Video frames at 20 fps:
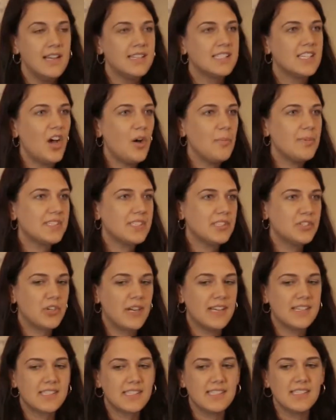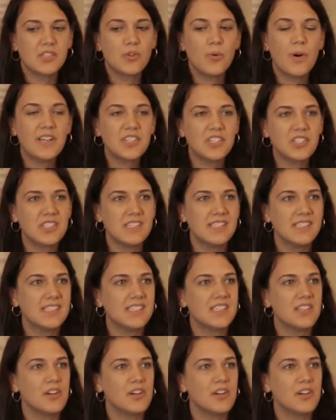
To help us address these questions,